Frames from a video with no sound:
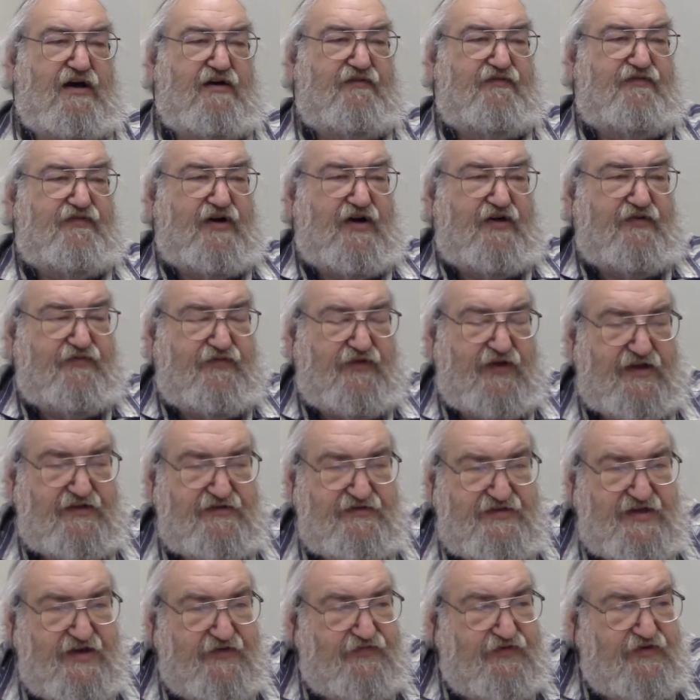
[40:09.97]
a
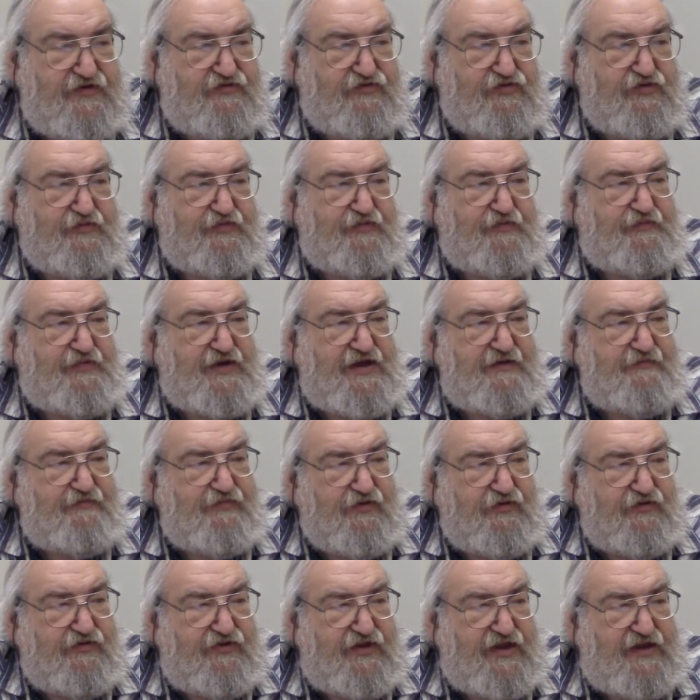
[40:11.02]
different group of
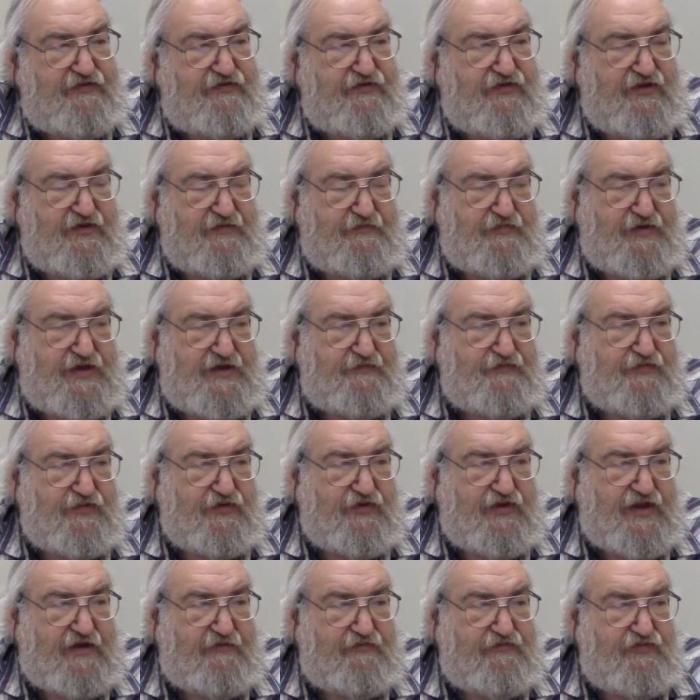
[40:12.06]
people than the
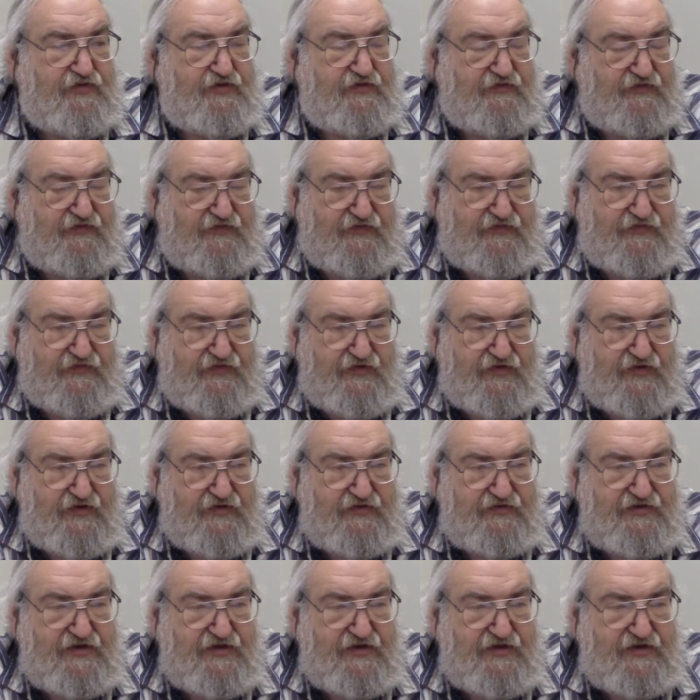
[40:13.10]
people that would have